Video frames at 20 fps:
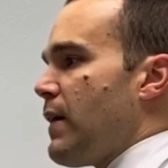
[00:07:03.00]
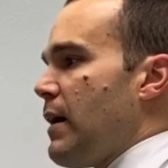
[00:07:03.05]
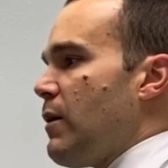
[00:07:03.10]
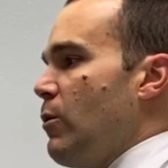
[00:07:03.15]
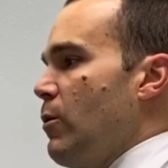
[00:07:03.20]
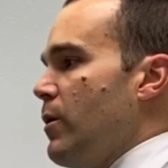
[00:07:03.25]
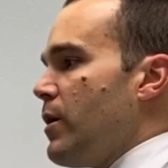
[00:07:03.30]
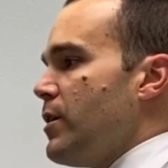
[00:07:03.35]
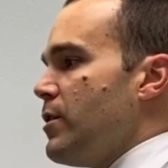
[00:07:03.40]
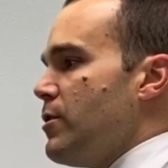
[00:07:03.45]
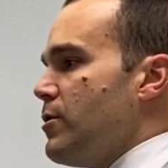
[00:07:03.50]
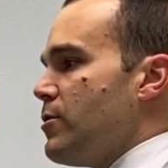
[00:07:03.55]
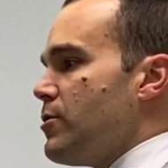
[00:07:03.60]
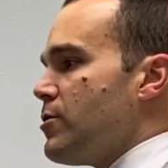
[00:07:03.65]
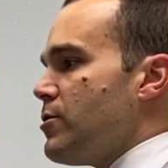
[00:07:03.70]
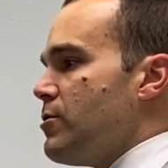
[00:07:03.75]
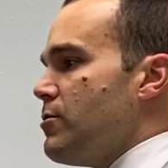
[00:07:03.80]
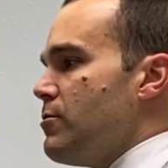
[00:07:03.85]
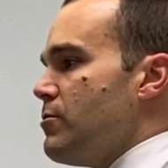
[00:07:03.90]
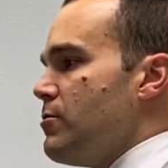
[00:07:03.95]
I were in your
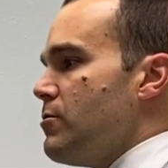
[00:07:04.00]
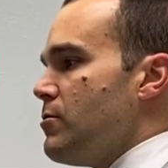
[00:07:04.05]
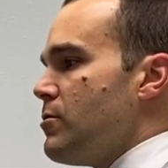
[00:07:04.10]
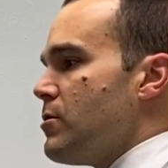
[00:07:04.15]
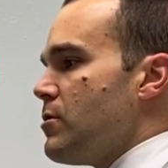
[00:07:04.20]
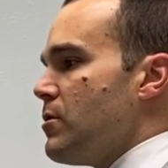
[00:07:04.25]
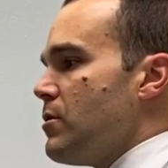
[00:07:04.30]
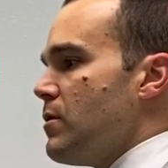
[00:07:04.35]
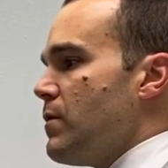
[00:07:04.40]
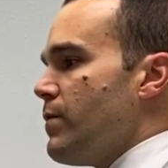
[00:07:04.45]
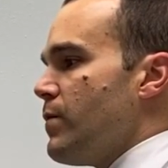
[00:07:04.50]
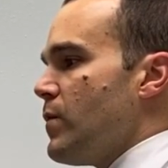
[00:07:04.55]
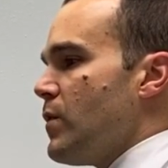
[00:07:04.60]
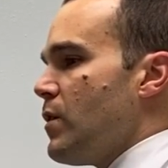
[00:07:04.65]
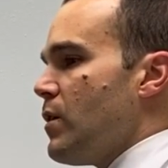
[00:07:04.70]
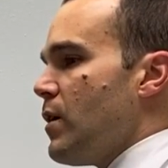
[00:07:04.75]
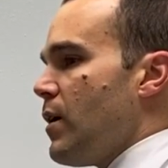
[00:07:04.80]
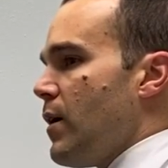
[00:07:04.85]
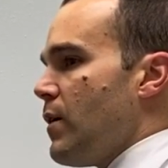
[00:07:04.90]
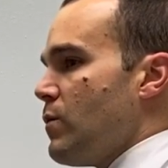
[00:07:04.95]
shoes,
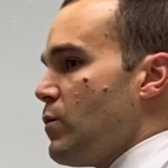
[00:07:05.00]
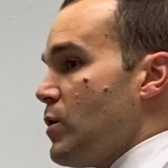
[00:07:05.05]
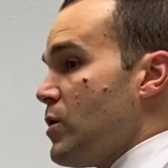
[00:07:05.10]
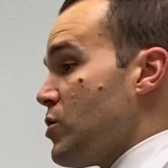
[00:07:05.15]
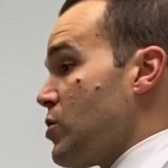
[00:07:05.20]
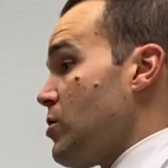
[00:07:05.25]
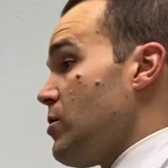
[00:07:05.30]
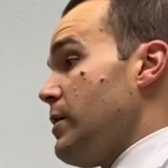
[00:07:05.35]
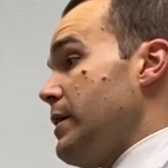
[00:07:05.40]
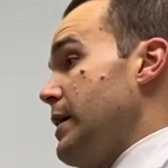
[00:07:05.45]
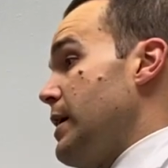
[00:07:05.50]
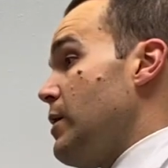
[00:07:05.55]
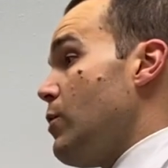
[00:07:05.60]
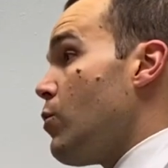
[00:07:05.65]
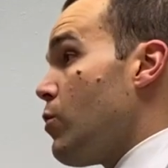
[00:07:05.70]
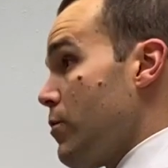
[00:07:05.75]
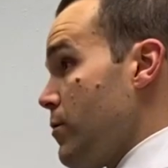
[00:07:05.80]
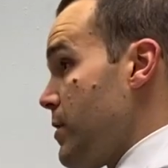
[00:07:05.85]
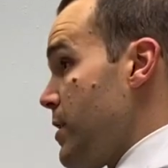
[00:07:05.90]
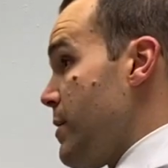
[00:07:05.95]
we could certainly
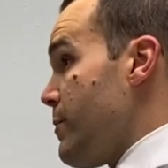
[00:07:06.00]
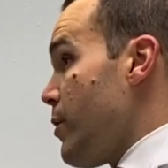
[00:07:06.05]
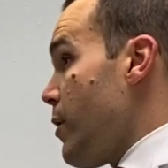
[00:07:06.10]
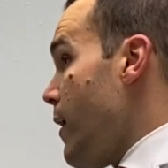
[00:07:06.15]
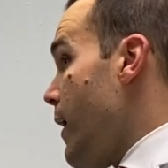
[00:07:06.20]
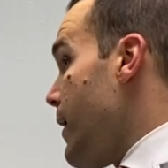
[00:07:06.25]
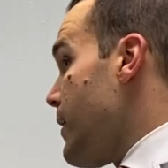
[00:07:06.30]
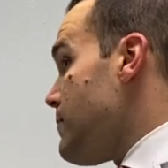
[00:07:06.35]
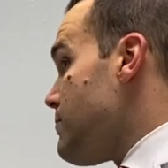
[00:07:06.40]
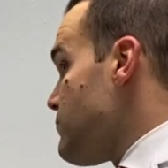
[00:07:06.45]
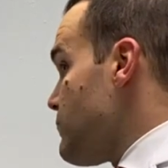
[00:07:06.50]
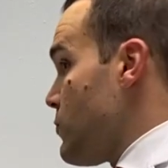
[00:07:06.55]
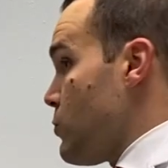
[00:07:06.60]
order the MRI